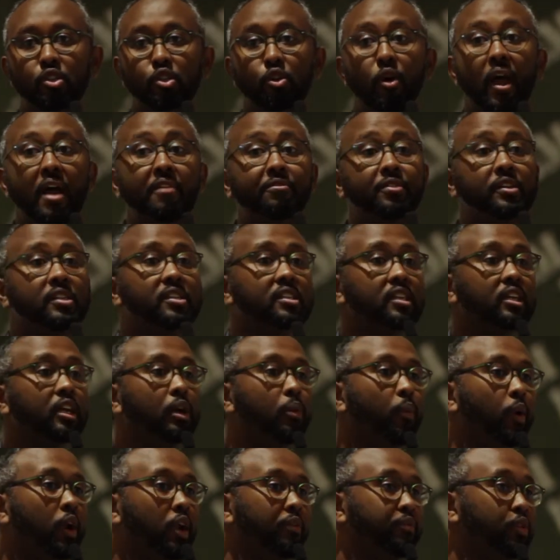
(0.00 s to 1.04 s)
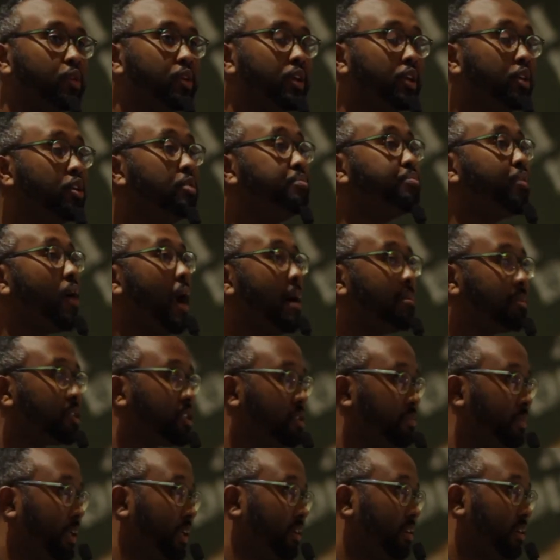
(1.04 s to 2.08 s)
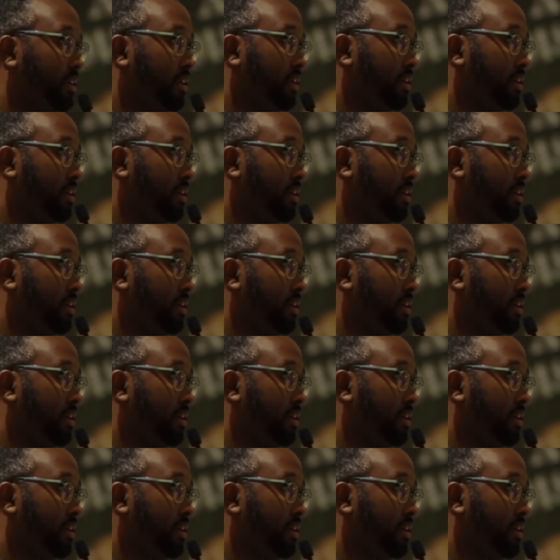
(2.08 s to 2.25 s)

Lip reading: So every single one of you, can you promise me